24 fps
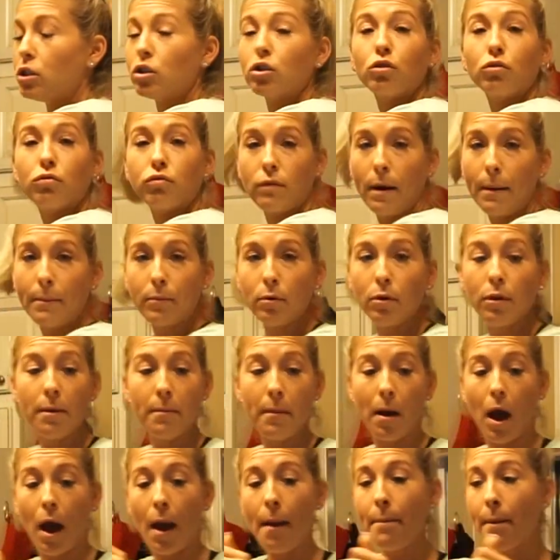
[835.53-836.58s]
just crumble
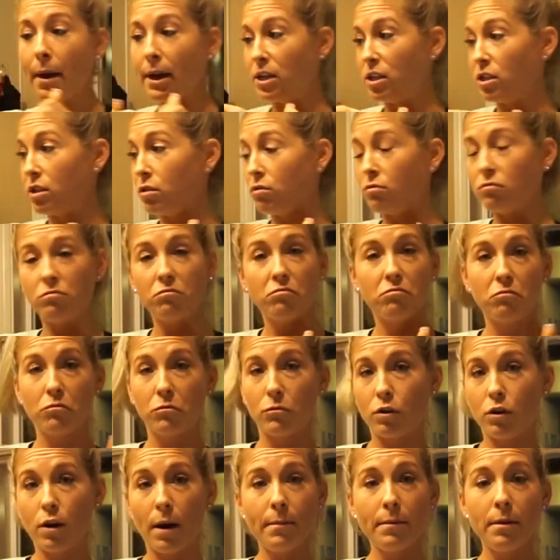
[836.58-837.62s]
them up. I just
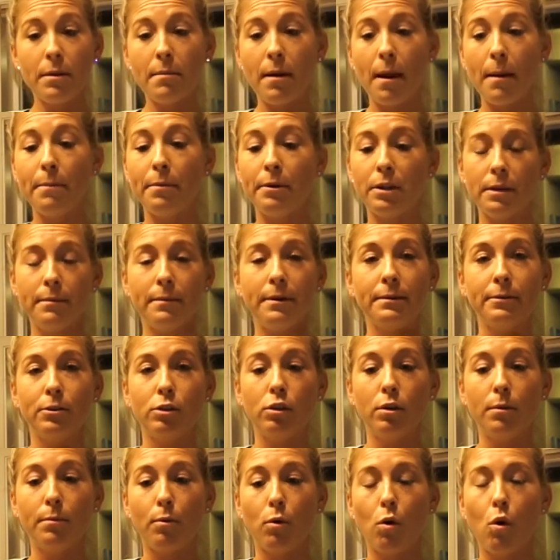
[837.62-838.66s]
crumble them up, put them
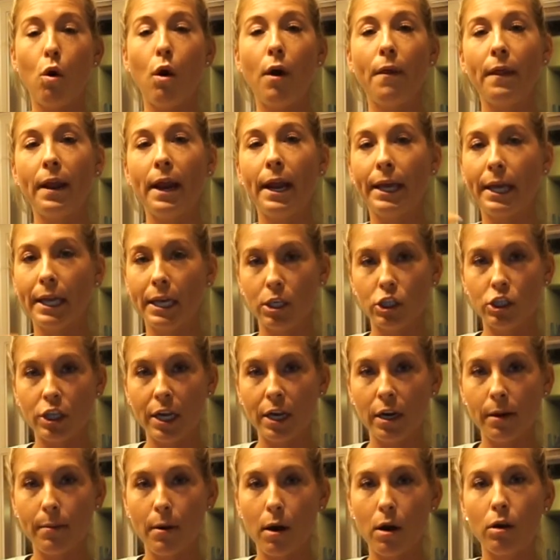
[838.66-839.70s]
into a bowl, and then I get a
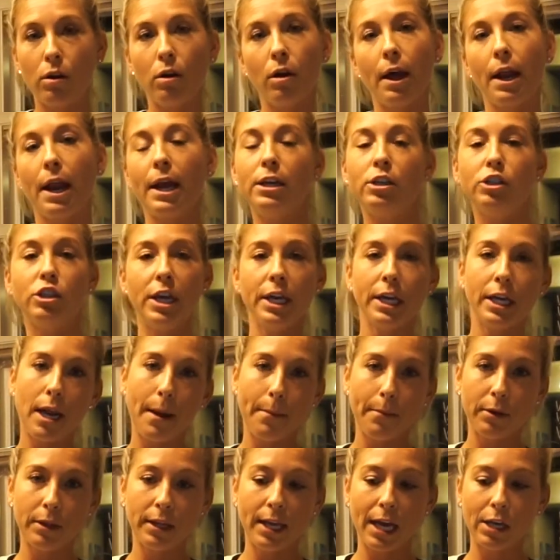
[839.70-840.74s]
shaker bottle and I shake it
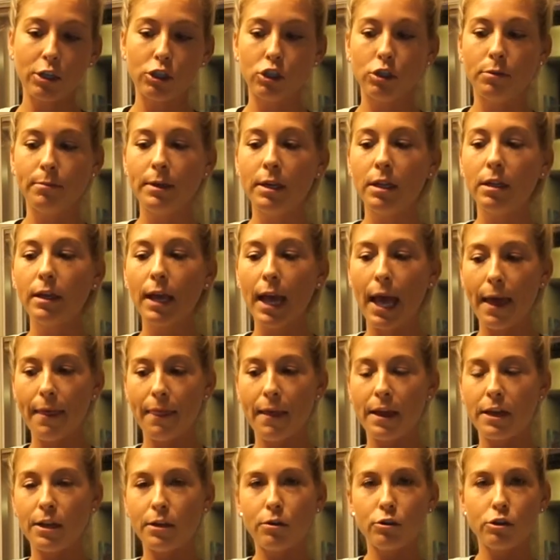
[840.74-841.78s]
up with cashew milk,
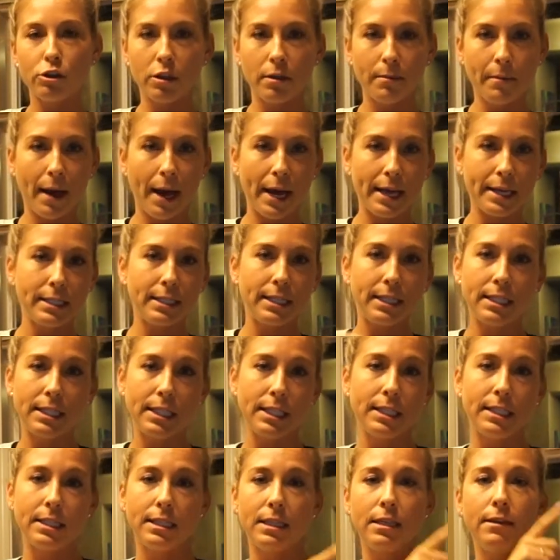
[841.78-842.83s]
and then usually my
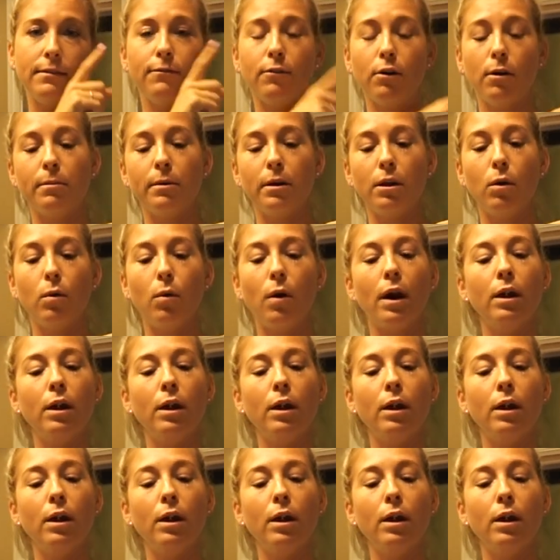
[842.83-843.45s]
CTC Formula